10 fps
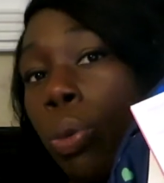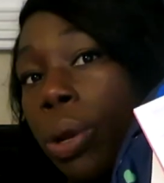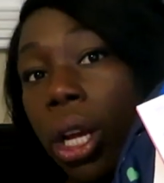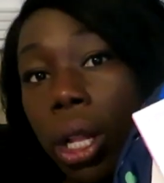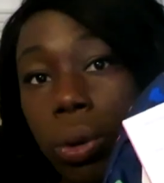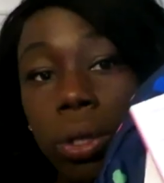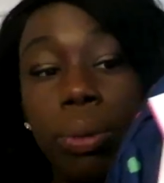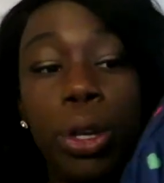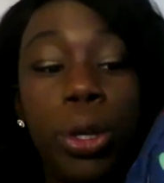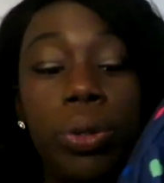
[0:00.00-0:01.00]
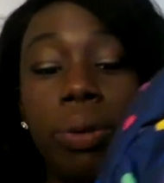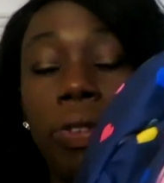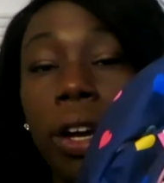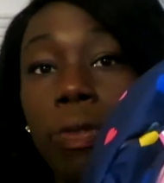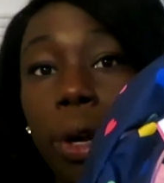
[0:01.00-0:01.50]
open and close them or use
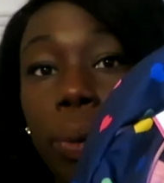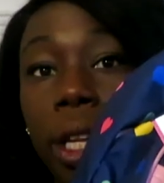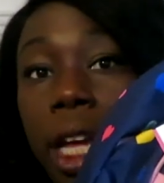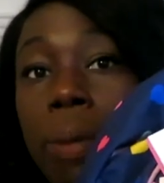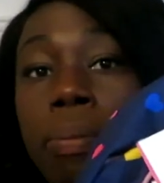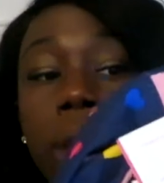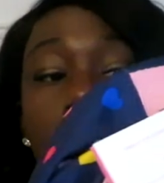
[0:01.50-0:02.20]
them very frequently.